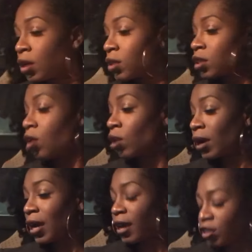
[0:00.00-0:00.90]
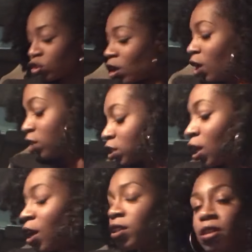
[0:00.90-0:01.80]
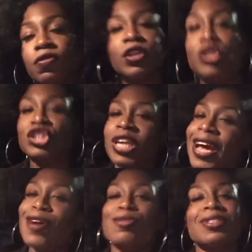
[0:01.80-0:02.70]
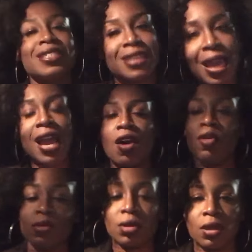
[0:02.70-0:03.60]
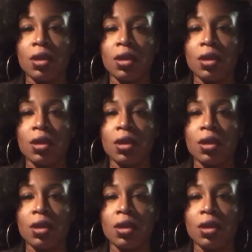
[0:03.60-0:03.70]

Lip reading: So I got extra garlic sauce. I'm finna chow down.